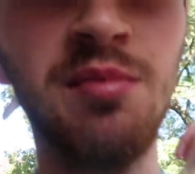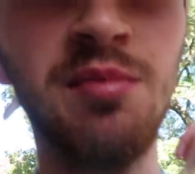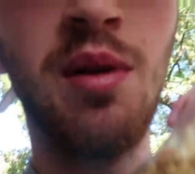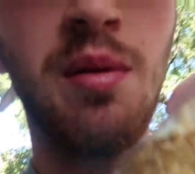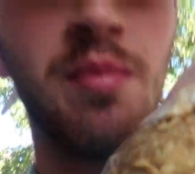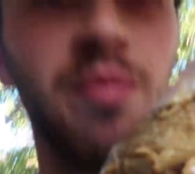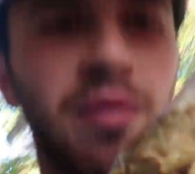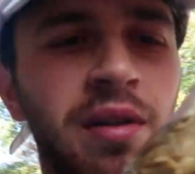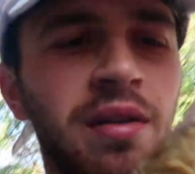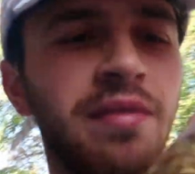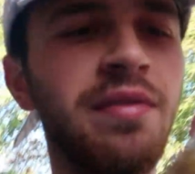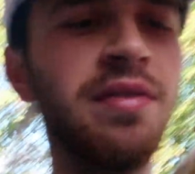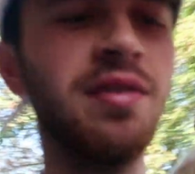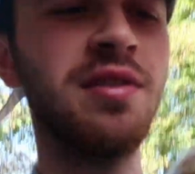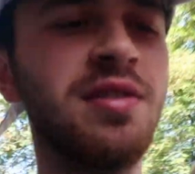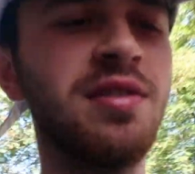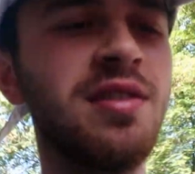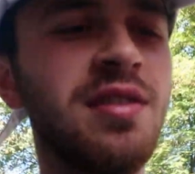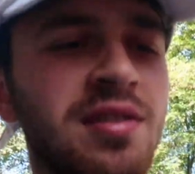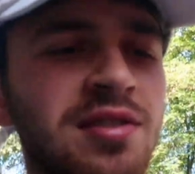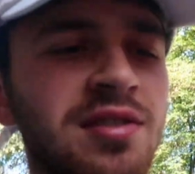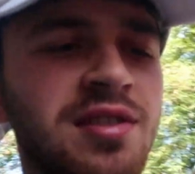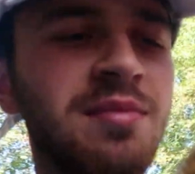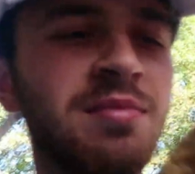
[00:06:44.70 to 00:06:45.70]
is my breakfast:
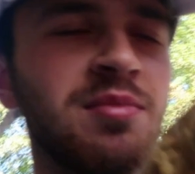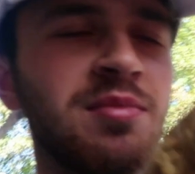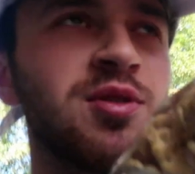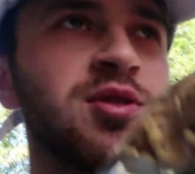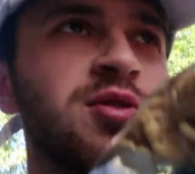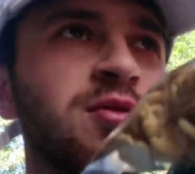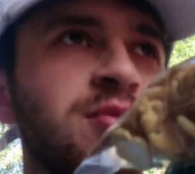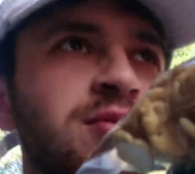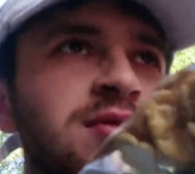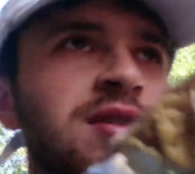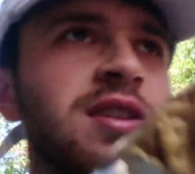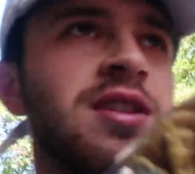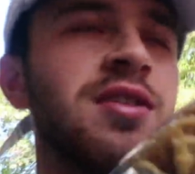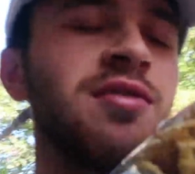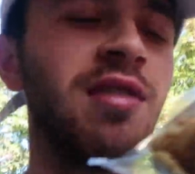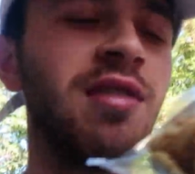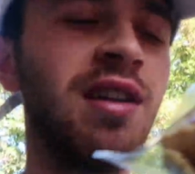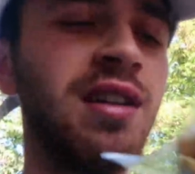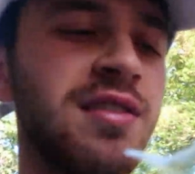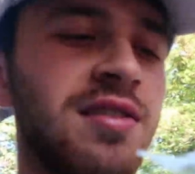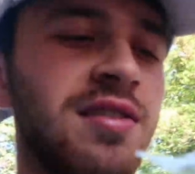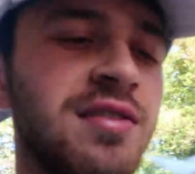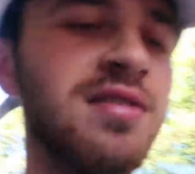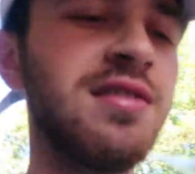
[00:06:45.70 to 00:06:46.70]
some salty
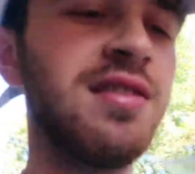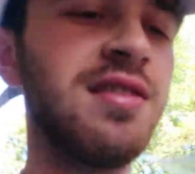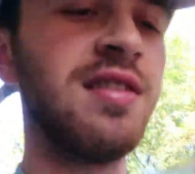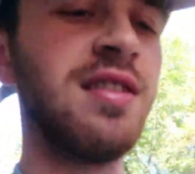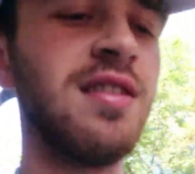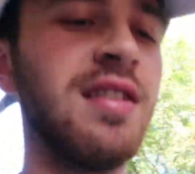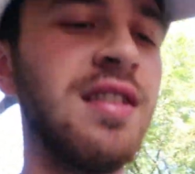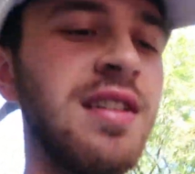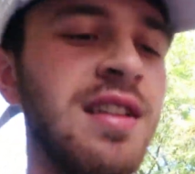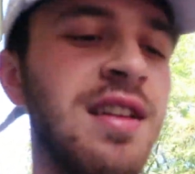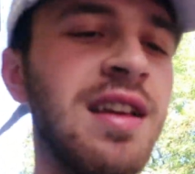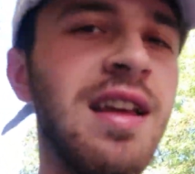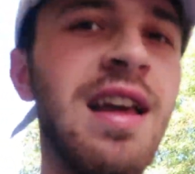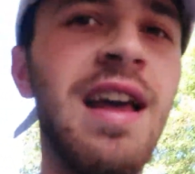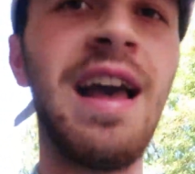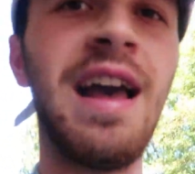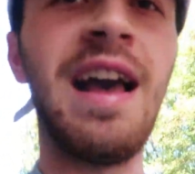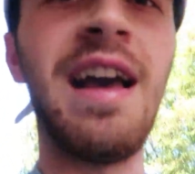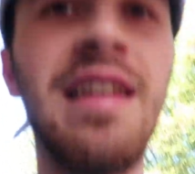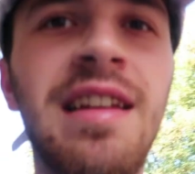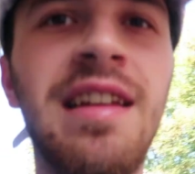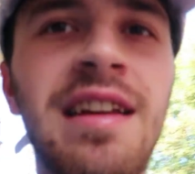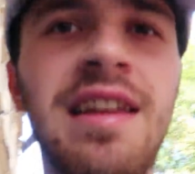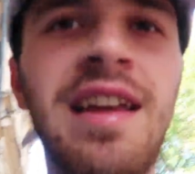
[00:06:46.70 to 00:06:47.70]
crackers
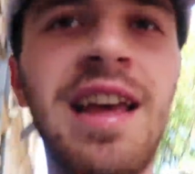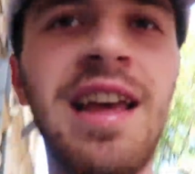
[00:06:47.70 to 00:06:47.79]
and a